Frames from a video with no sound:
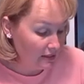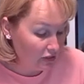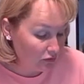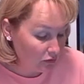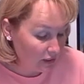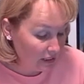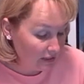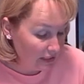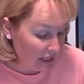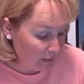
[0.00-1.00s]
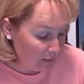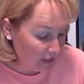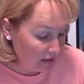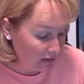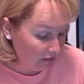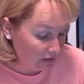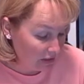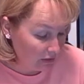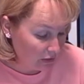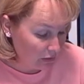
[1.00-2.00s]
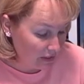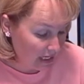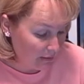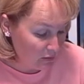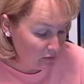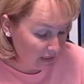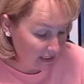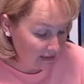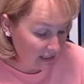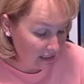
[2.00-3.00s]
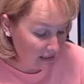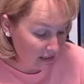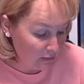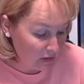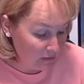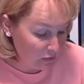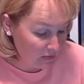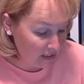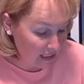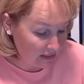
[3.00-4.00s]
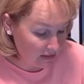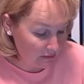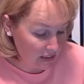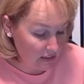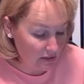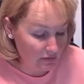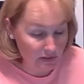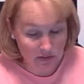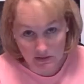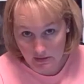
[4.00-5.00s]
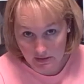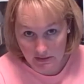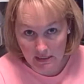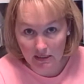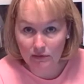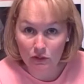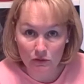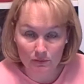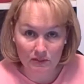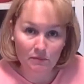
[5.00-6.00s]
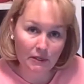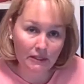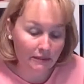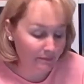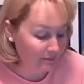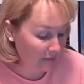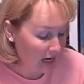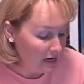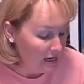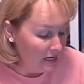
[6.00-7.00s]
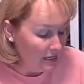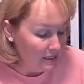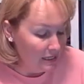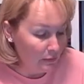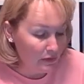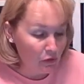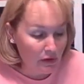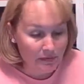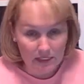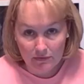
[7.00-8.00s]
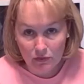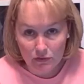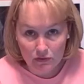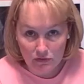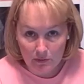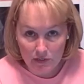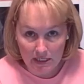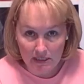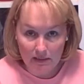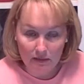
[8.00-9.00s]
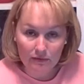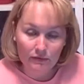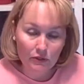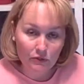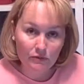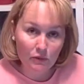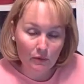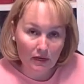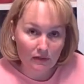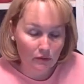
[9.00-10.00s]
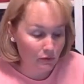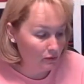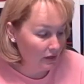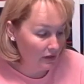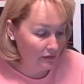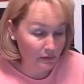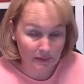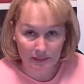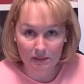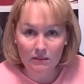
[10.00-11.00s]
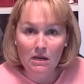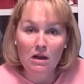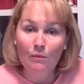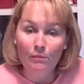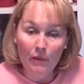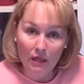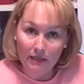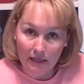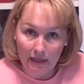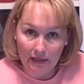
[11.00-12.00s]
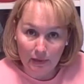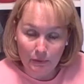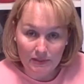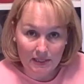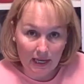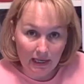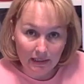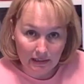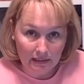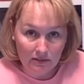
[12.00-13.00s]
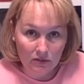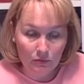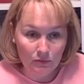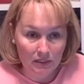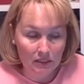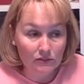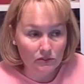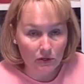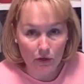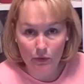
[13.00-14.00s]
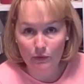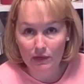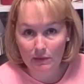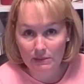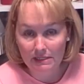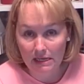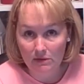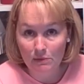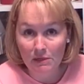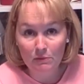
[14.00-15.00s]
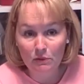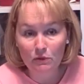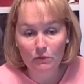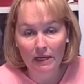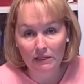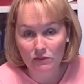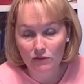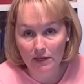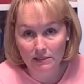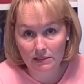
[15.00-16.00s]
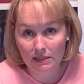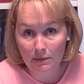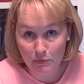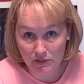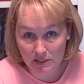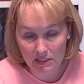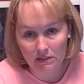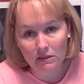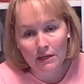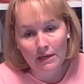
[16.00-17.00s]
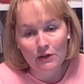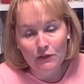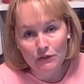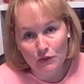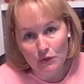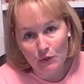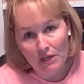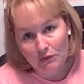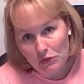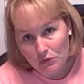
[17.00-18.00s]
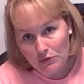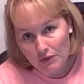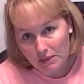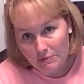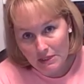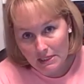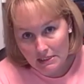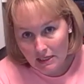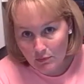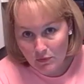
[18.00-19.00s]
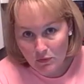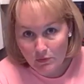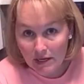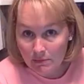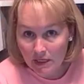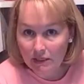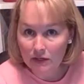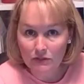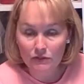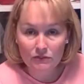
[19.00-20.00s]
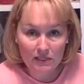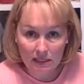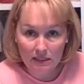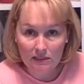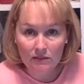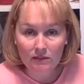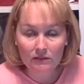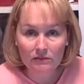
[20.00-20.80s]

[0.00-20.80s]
an extraordinary epic of little-known time and place, and a deeply moving testament to the resiliency of the human spirit. Now, before I read the full description, for those of you who are not familiar, Molokai was the island whom years ago they would send people who had contracted leprosy. So if you developed any type of a red mark on your skin,